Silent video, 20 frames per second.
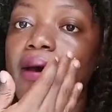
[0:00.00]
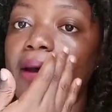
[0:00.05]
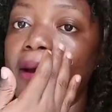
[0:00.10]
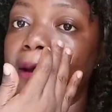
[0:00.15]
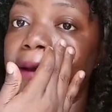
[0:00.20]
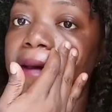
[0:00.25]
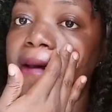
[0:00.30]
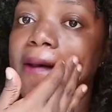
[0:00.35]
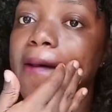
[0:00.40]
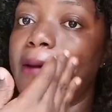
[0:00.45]

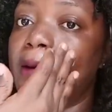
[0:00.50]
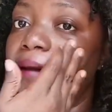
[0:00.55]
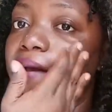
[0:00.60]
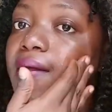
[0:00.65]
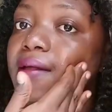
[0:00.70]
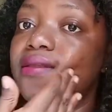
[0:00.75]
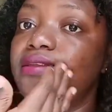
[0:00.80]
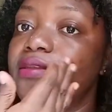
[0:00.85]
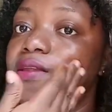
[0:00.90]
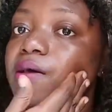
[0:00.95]

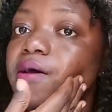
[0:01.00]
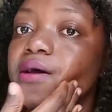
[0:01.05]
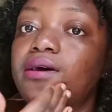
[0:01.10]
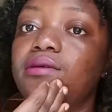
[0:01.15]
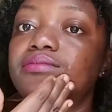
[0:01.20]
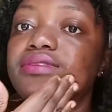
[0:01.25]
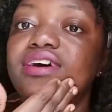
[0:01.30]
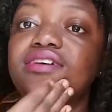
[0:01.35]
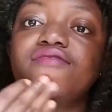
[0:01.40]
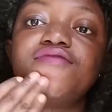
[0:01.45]
and
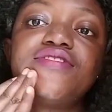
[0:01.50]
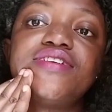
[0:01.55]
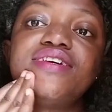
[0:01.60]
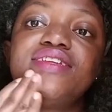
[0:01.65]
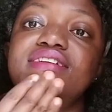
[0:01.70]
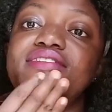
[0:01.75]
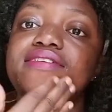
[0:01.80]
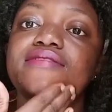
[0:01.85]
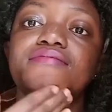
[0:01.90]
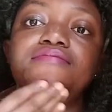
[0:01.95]
I'm done for the
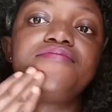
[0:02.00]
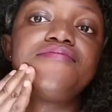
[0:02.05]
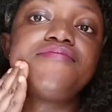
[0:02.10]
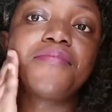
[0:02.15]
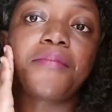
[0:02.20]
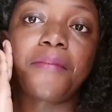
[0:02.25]
day.